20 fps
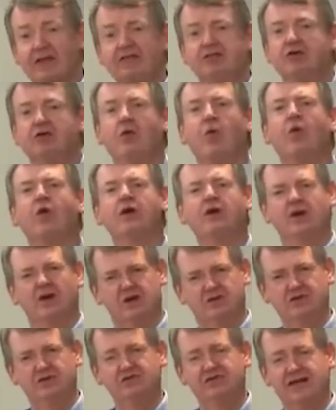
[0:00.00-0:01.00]
I think the court can
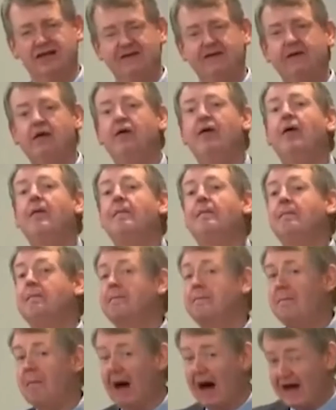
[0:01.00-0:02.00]
understand
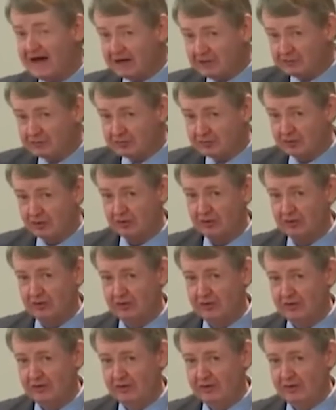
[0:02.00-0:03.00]
my
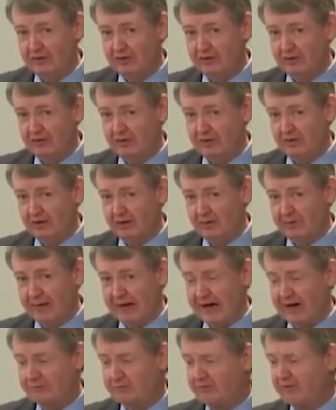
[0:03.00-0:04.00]
concern
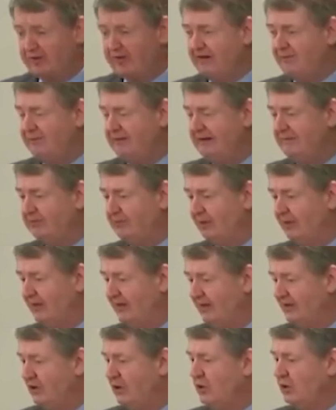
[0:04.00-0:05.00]
about bringing people
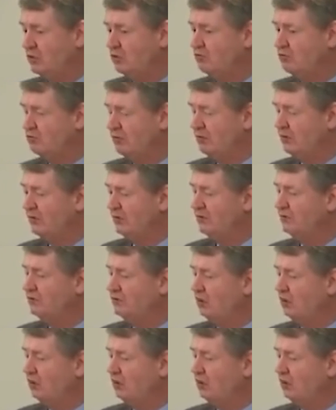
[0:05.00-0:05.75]
in who really